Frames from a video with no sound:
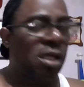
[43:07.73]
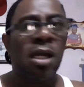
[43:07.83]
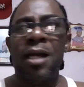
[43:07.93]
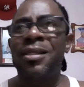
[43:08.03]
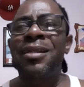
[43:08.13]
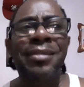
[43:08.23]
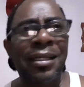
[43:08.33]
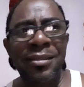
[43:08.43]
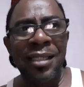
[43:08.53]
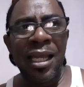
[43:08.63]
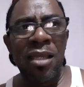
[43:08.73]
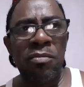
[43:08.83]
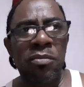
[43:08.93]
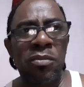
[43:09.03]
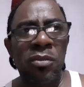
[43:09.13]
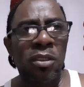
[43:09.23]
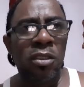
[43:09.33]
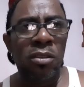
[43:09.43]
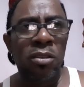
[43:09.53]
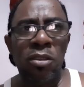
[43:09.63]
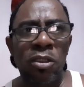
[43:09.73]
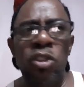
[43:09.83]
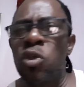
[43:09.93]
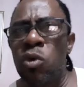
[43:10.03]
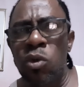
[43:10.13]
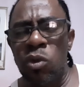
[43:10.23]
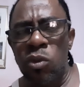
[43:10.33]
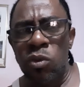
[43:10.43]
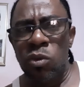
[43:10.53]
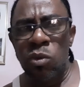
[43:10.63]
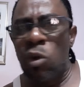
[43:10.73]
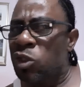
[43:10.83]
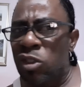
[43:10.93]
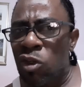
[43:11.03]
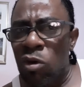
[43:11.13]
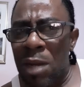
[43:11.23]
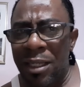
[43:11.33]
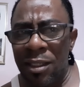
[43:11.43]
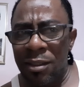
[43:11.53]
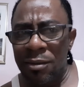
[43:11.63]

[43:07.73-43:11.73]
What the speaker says: And at that time, you wasn't nobody.